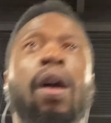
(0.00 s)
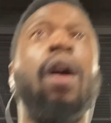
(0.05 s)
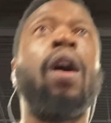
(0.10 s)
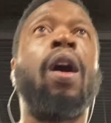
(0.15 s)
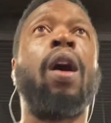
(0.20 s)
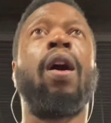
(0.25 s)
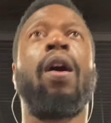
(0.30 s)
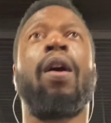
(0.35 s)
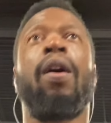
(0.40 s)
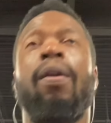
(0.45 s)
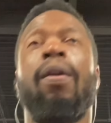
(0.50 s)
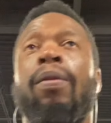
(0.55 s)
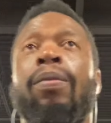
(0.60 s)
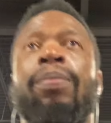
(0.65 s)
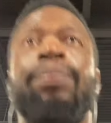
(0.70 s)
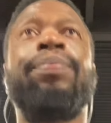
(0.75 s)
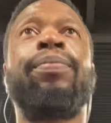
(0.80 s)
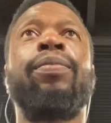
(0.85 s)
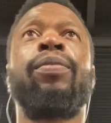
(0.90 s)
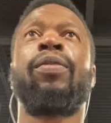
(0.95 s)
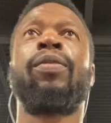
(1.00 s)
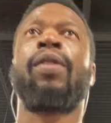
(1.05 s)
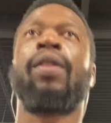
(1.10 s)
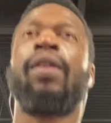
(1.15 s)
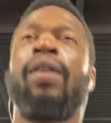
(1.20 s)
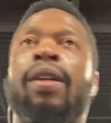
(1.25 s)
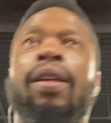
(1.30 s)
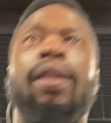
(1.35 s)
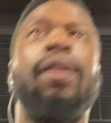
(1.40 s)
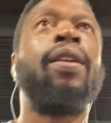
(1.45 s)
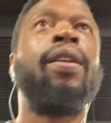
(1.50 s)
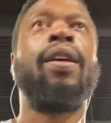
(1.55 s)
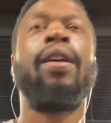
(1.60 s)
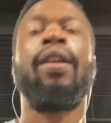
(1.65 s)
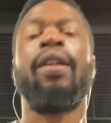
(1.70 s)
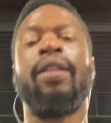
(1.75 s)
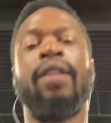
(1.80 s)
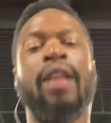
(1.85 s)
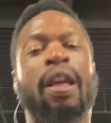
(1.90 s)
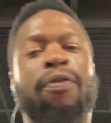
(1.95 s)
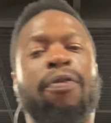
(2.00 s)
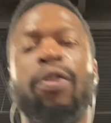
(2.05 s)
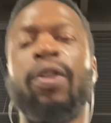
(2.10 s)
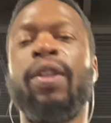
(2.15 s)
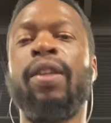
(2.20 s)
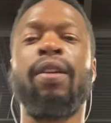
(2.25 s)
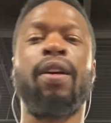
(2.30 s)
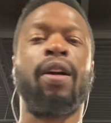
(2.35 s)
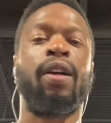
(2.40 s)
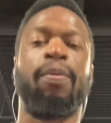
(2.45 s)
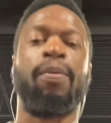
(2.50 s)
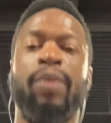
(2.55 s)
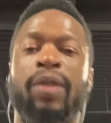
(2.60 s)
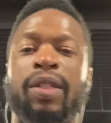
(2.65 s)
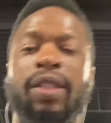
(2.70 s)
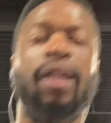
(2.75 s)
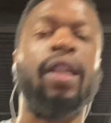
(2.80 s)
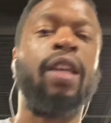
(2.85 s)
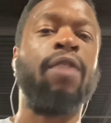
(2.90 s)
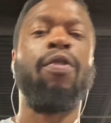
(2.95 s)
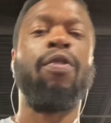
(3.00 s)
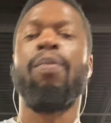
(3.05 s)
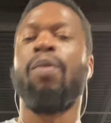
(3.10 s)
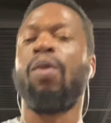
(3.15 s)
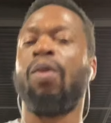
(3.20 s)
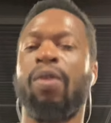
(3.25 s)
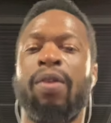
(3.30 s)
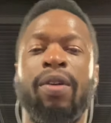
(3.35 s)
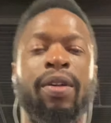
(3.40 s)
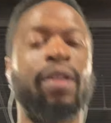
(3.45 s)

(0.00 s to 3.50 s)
Um, definitely 100%, even more,